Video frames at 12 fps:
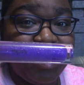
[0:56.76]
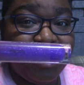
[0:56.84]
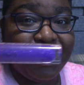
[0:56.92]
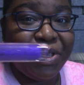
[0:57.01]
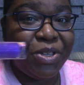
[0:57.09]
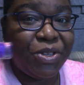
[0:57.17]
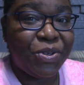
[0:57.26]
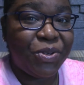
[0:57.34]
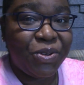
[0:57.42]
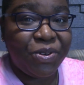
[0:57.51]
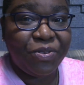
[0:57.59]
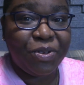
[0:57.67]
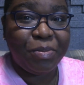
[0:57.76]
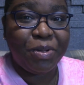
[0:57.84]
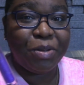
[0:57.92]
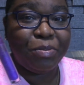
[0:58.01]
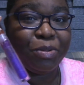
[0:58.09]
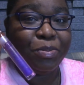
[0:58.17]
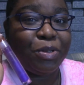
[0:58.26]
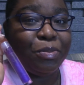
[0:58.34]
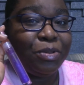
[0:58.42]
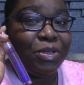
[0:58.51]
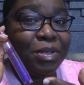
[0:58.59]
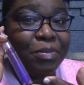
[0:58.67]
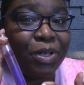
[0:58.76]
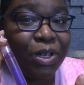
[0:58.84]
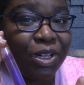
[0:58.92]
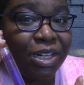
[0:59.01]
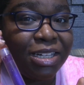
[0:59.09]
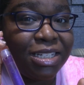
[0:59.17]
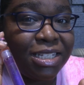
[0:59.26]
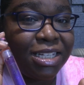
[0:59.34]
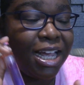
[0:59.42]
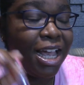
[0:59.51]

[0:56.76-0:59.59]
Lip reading: Beautiful purple lip gloss.